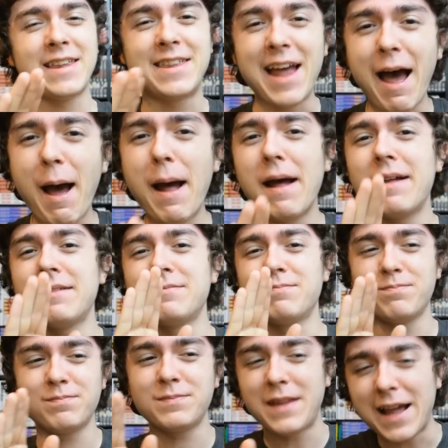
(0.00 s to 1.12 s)
That,
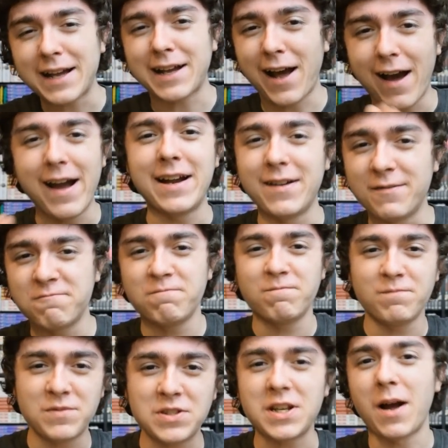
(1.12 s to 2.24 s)
that kind of
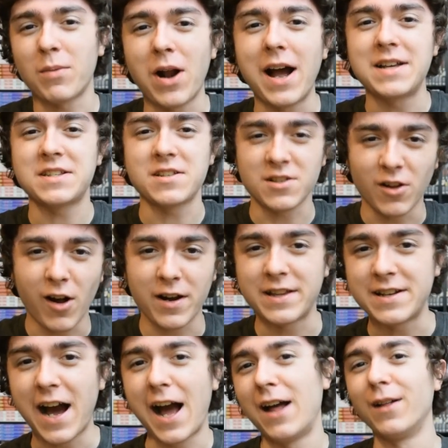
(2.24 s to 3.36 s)
summarizes a lot of
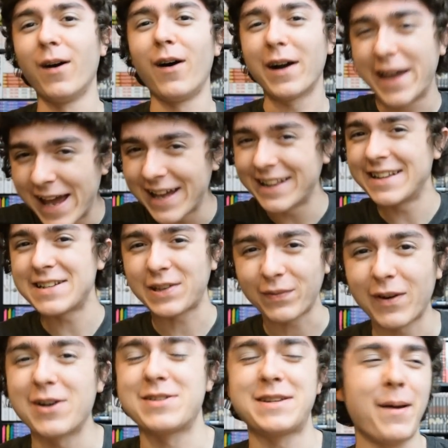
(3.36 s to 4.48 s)
the dialogue in this
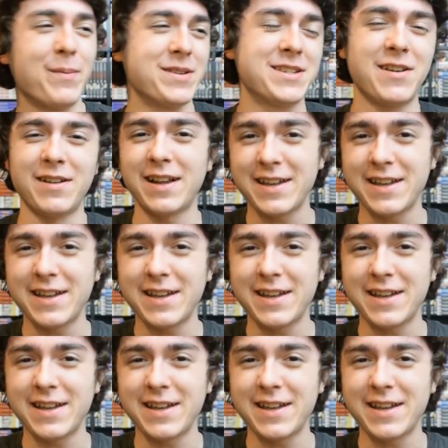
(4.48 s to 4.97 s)
first episode.